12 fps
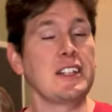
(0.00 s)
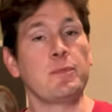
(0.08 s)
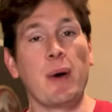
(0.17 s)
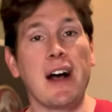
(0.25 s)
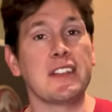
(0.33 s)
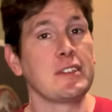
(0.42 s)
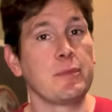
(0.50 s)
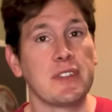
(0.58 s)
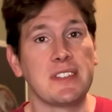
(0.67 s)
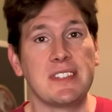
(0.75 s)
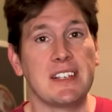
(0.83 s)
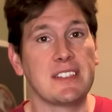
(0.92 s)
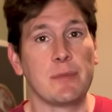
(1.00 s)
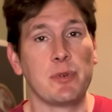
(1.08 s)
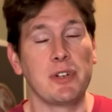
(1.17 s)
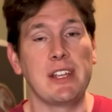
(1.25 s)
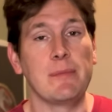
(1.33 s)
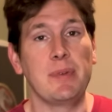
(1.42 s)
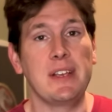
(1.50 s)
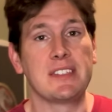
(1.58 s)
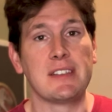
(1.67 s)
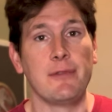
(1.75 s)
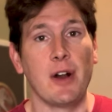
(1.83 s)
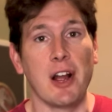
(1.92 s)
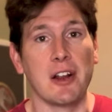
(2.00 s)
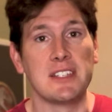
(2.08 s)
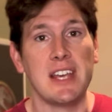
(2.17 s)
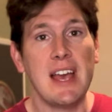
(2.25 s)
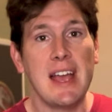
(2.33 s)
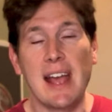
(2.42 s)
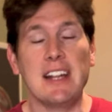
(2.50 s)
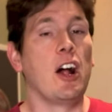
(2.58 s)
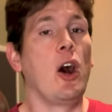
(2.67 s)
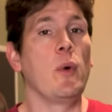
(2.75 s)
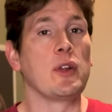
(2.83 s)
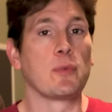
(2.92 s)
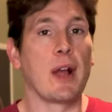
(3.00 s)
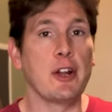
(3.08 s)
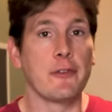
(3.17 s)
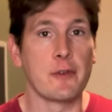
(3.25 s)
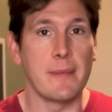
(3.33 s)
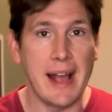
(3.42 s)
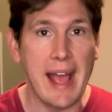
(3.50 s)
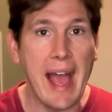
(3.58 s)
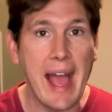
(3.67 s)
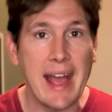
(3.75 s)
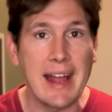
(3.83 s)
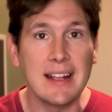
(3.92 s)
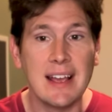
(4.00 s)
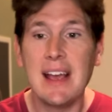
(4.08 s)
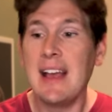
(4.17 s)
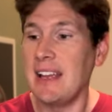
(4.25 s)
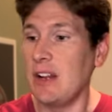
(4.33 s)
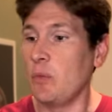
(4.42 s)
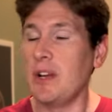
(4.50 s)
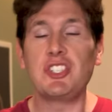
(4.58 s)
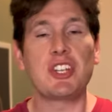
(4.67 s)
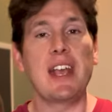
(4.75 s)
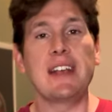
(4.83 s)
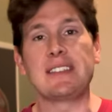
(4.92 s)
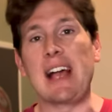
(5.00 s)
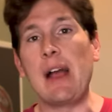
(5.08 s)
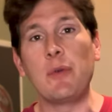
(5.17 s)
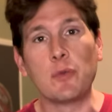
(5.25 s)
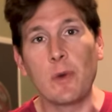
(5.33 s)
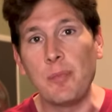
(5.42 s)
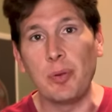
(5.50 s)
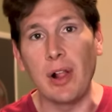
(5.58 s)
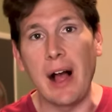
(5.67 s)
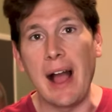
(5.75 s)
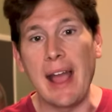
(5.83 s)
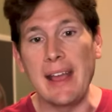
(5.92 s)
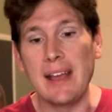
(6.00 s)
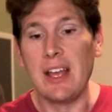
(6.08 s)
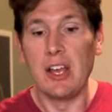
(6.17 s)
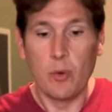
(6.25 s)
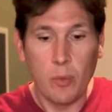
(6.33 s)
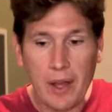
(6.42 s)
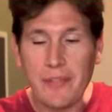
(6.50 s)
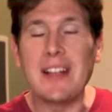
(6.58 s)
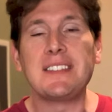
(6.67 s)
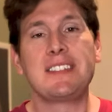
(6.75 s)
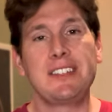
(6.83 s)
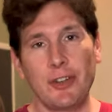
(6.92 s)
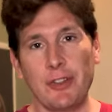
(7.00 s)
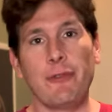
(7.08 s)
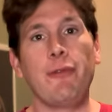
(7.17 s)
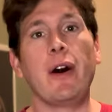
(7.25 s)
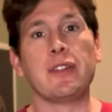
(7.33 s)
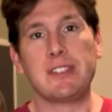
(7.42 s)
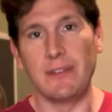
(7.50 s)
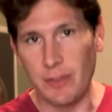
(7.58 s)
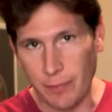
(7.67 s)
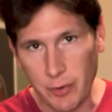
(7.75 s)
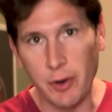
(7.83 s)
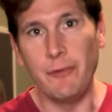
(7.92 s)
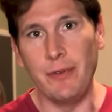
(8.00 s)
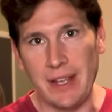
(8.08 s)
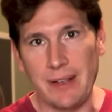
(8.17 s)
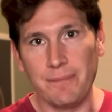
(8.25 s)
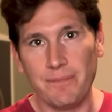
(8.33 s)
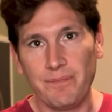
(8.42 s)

It's possible this thing's a brilliant piece of art and it all went right over my head, in which case I would reply, well, that's still the fault of the movie.